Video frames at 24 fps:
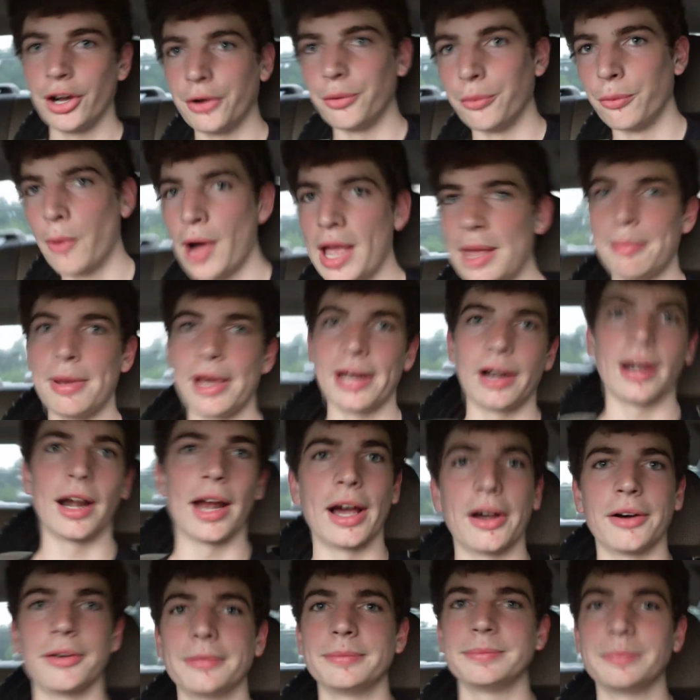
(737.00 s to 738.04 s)
Way better
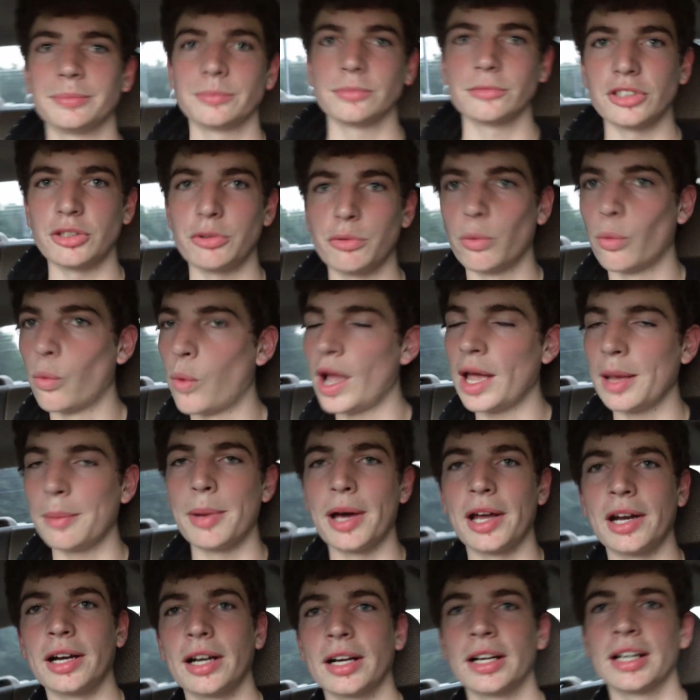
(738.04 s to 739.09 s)
now, way
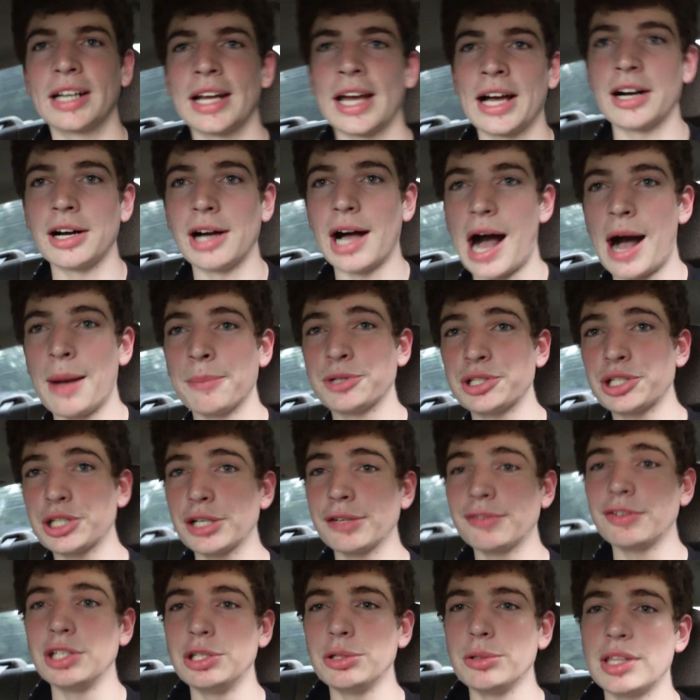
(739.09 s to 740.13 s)
better. Now, I'm sure
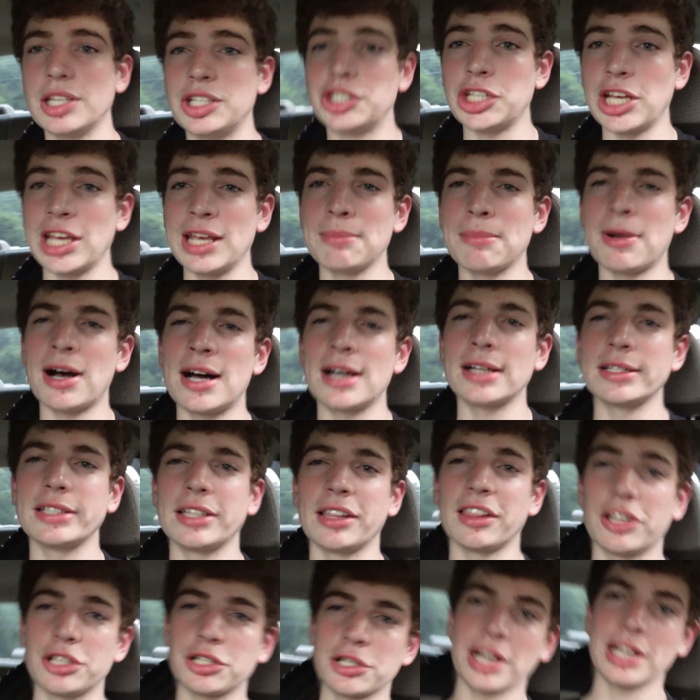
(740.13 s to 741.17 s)
if you do the J-mod to
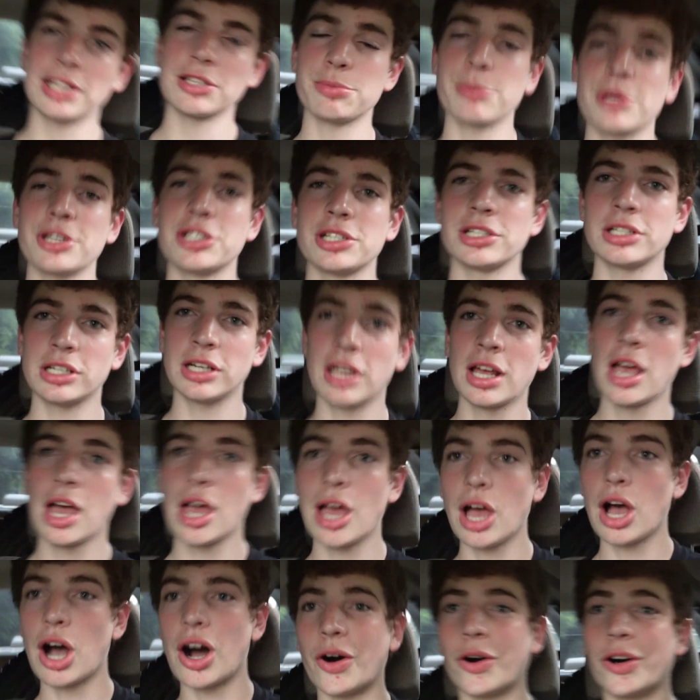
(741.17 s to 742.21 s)
the transmission
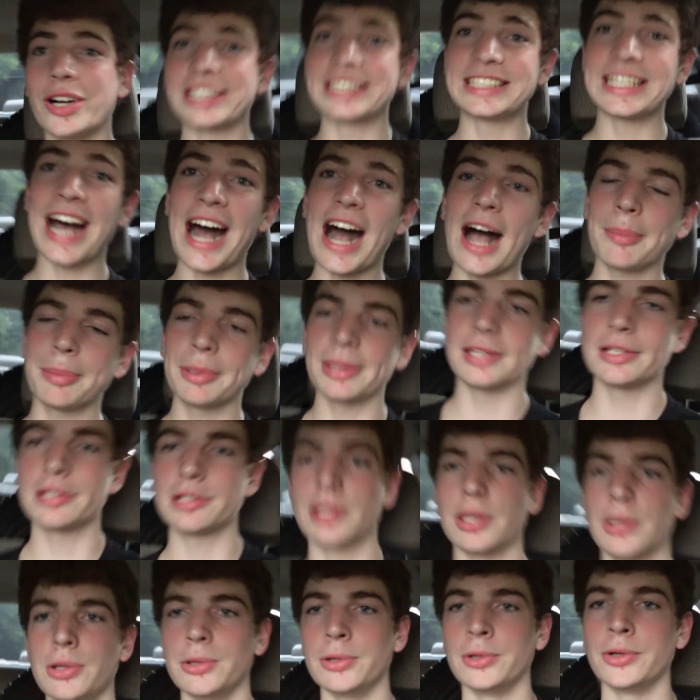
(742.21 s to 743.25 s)
on top of this
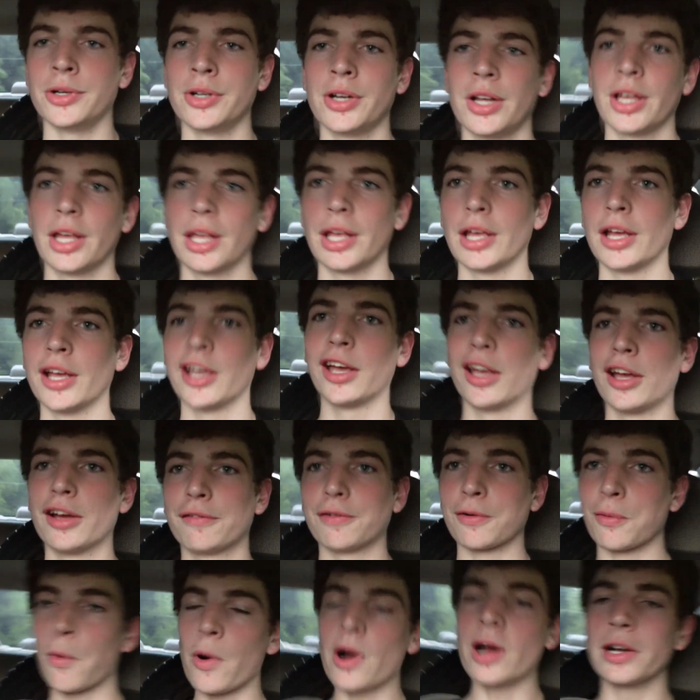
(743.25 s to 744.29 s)
tune,
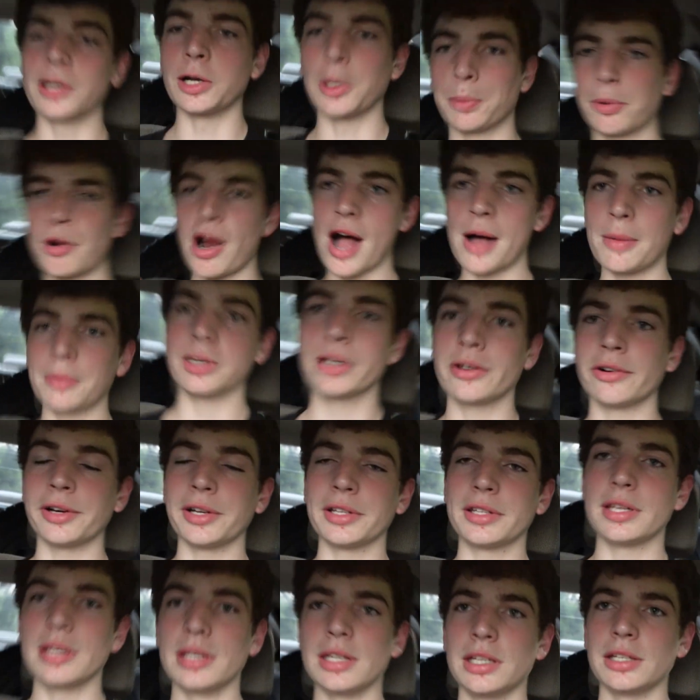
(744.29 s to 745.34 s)
for one, you're probably going
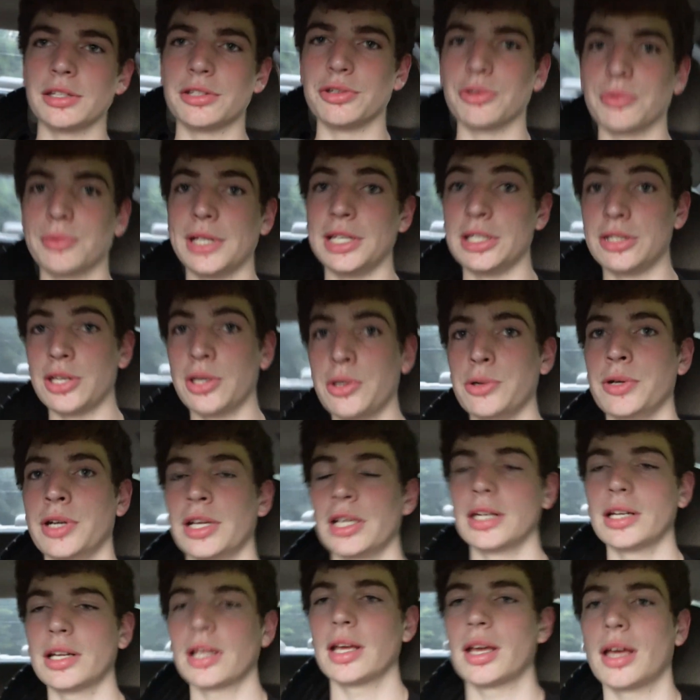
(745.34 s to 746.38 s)
to need to retune
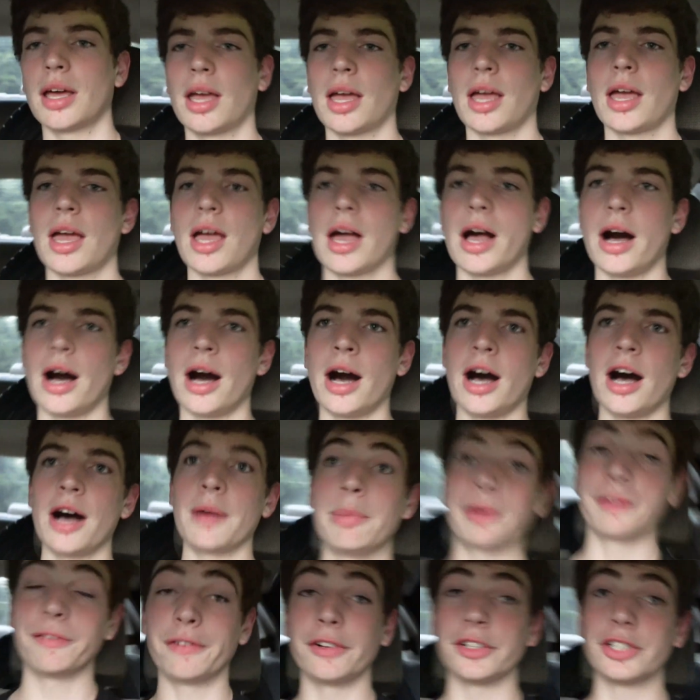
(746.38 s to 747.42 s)
it.
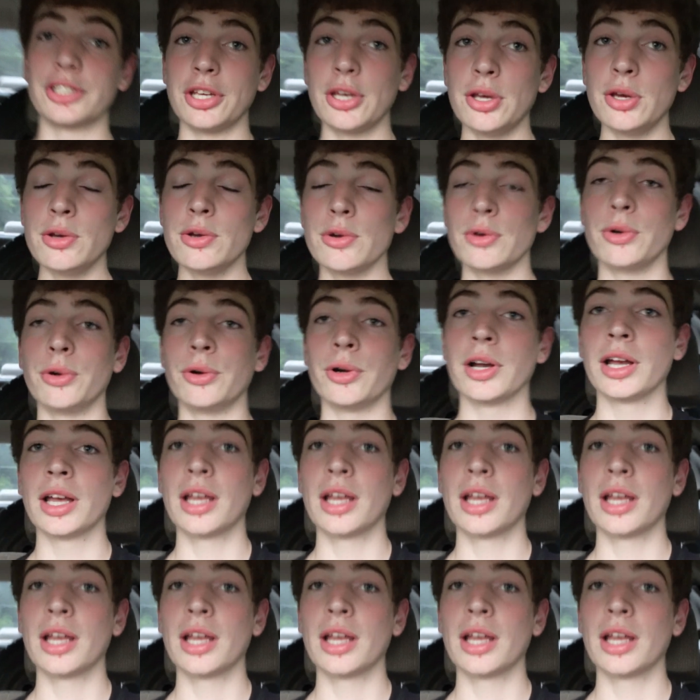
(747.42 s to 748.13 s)
But for two,